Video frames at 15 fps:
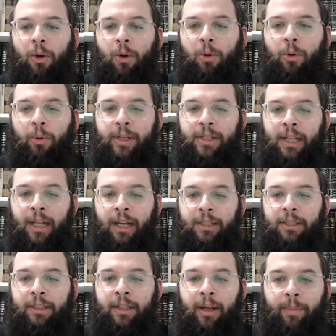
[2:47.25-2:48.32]
Who is the
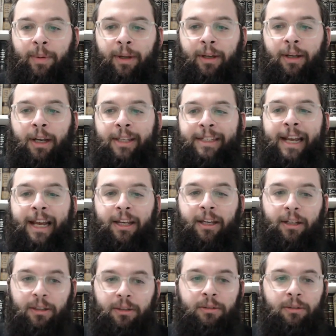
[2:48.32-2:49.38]
Alter Rebbe
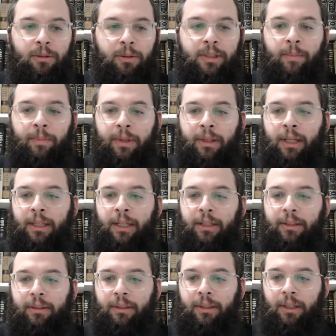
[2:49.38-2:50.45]
attacking, or something like that.
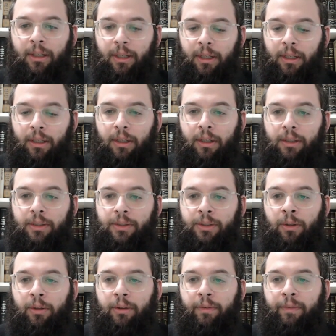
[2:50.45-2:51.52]

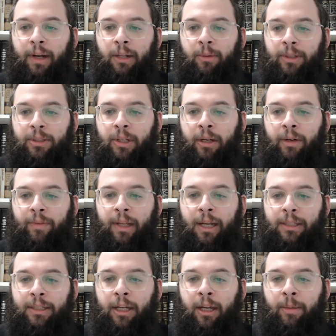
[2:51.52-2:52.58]
So the following Torah of the
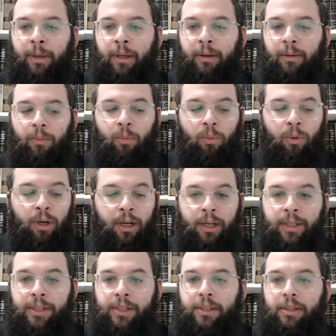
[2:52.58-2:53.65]
Alter Rebbe
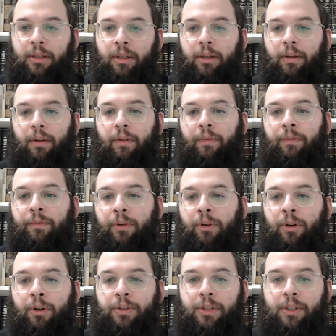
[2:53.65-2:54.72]
was
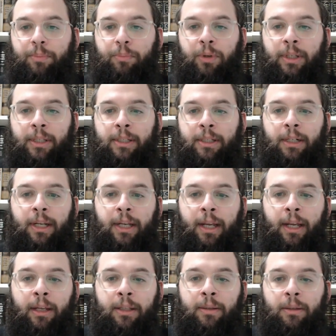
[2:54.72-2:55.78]
first printed
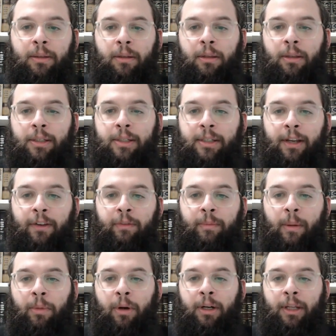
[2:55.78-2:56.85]
in the Sefer
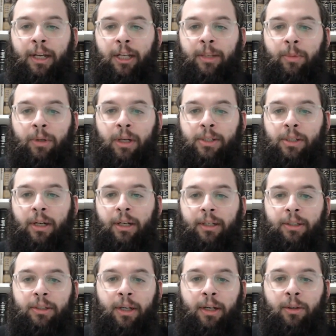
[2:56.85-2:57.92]
Mamari Admar Azak
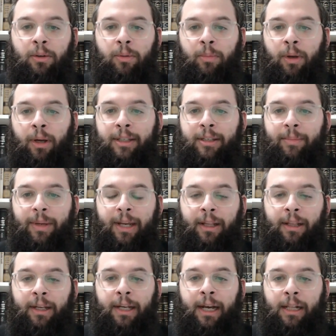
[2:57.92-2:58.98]
Torah Umaydim
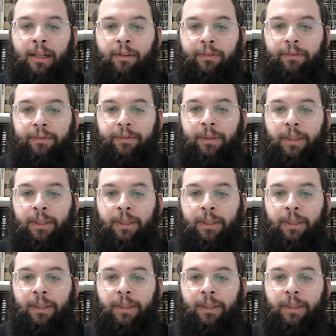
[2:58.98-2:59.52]
Chelik Aleph.